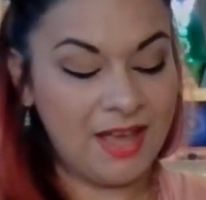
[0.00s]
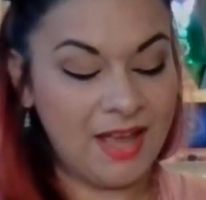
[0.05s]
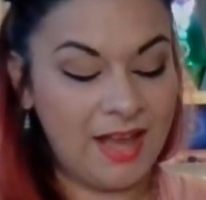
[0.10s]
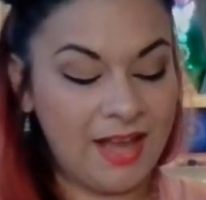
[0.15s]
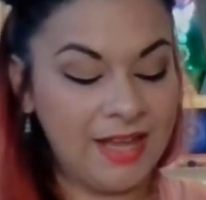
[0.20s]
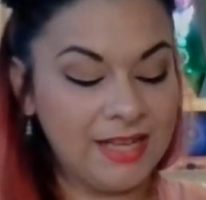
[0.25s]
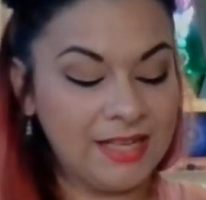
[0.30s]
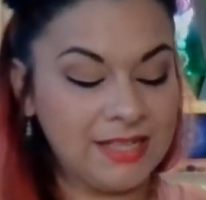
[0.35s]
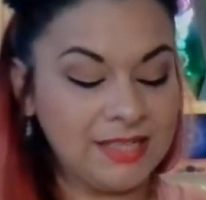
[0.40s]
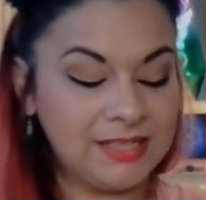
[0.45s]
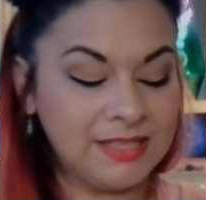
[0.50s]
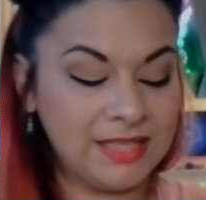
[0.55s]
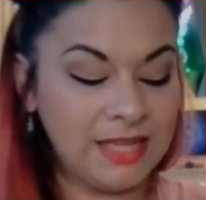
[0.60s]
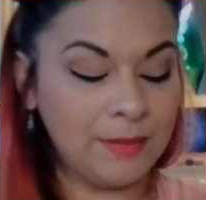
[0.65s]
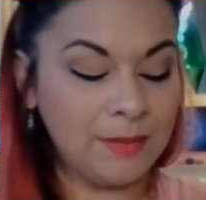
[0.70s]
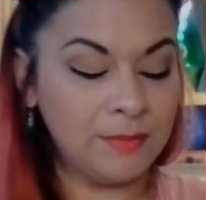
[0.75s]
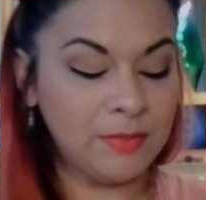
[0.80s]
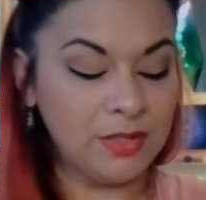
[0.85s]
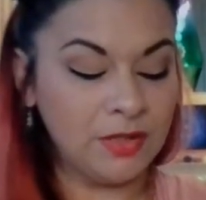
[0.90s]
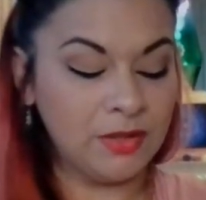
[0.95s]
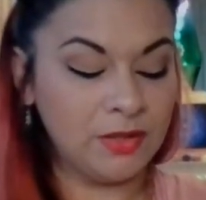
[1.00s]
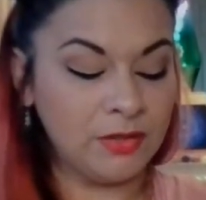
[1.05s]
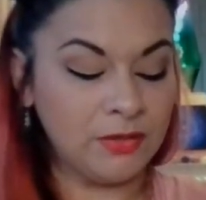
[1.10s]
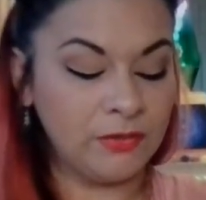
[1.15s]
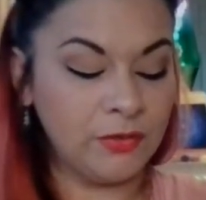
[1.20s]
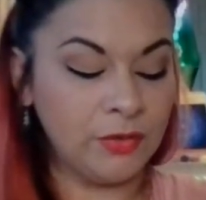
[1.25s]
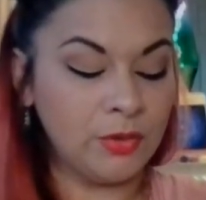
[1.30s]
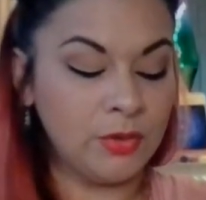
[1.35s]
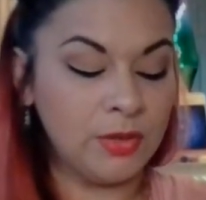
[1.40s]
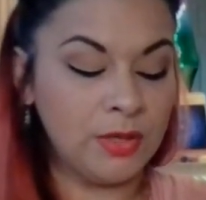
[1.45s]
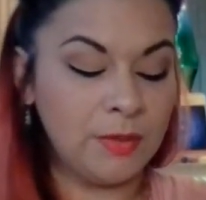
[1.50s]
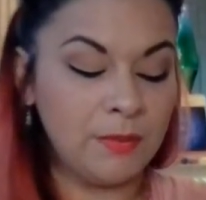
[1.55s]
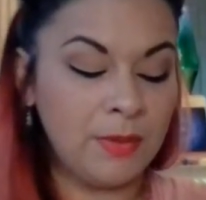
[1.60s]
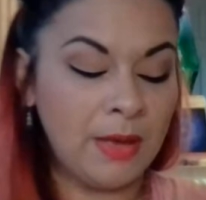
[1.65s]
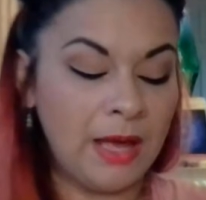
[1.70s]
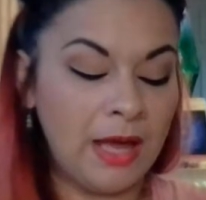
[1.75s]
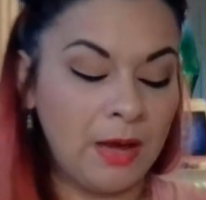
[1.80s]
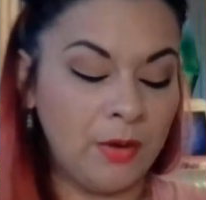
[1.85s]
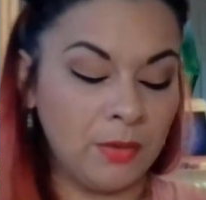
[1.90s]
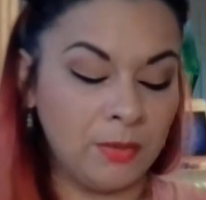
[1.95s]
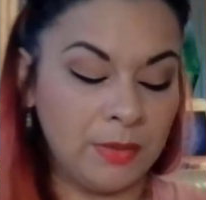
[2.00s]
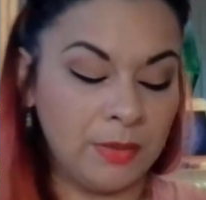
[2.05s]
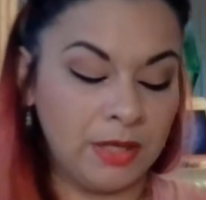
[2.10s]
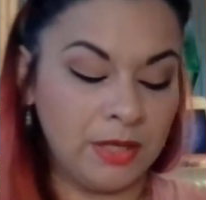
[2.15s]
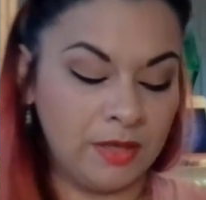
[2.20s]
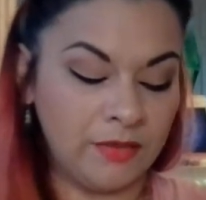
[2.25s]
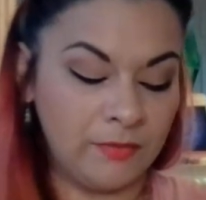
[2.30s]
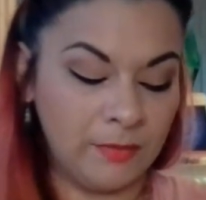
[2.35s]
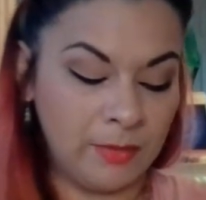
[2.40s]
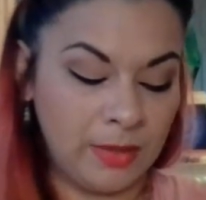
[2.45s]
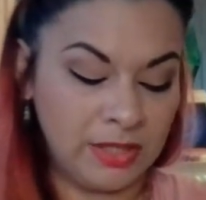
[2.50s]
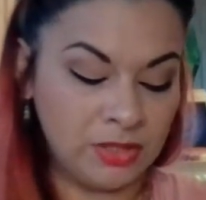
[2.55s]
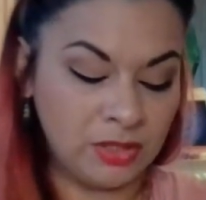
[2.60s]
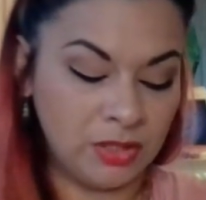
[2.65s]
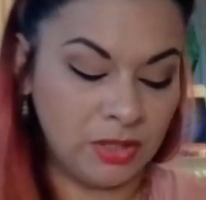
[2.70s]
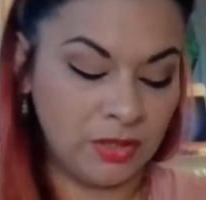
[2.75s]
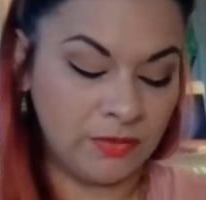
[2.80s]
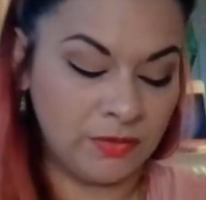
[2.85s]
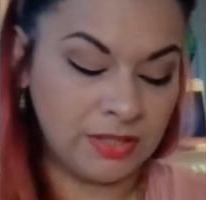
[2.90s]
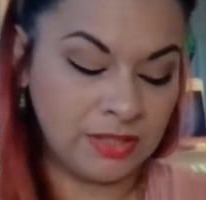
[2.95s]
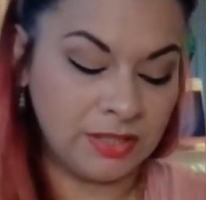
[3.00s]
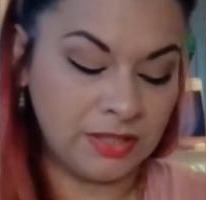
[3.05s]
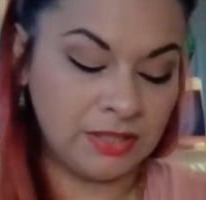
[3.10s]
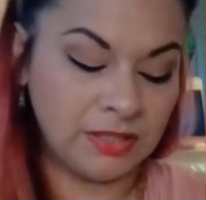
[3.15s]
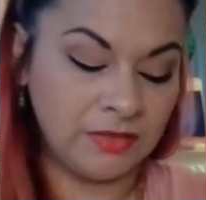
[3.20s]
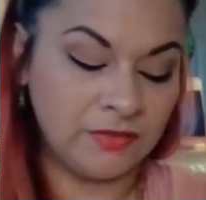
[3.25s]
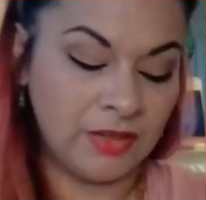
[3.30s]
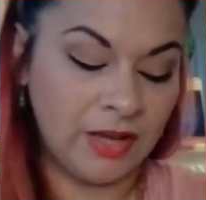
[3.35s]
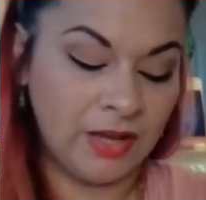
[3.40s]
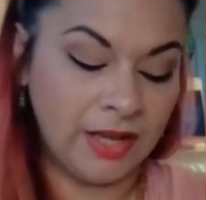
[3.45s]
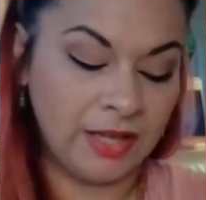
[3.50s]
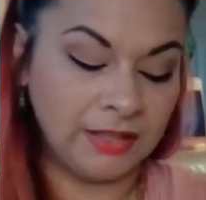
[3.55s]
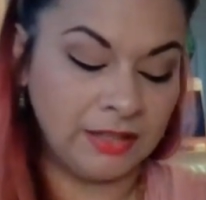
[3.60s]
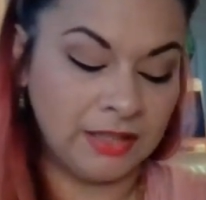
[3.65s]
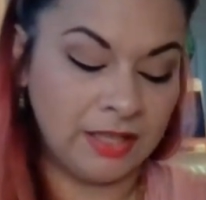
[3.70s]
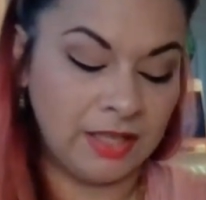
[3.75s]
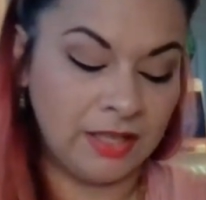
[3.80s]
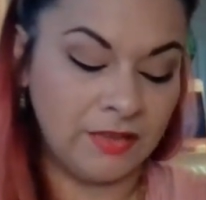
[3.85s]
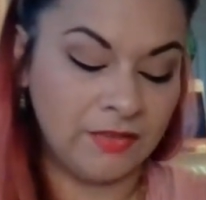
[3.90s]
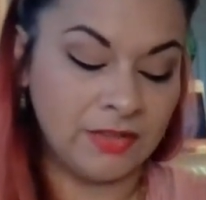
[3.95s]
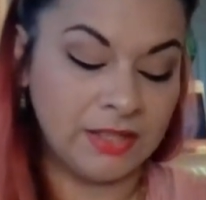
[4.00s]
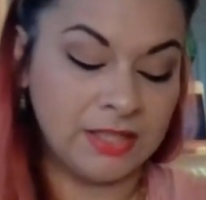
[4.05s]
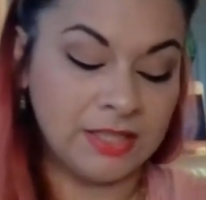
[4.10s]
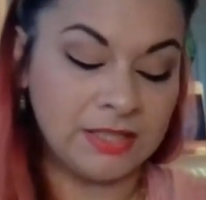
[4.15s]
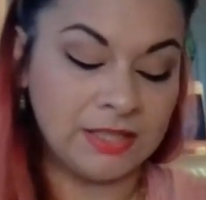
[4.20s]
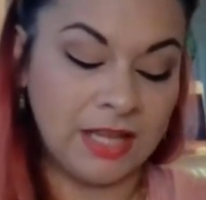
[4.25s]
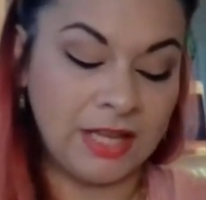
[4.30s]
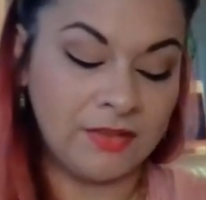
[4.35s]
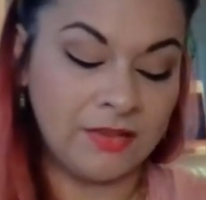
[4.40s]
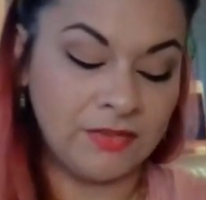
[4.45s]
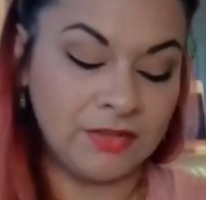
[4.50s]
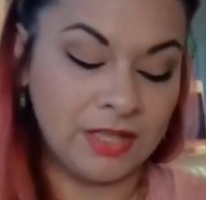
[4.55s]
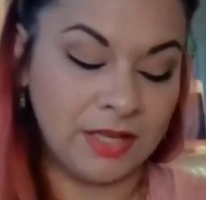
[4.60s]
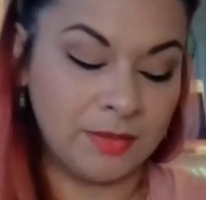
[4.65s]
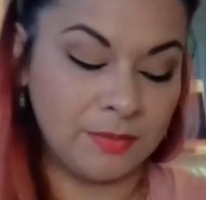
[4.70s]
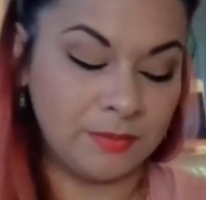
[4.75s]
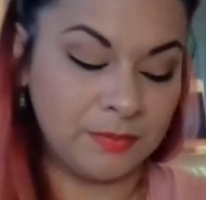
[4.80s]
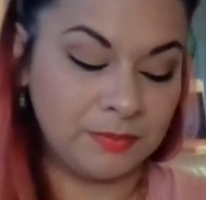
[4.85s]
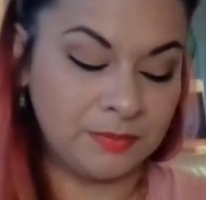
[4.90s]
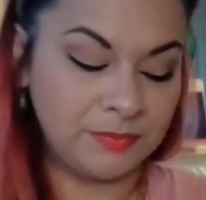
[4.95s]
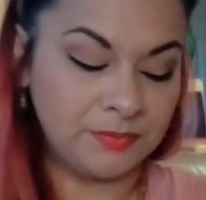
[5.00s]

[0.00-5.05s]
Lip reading: I accept the full empowerment of my service to divine love this lifetime.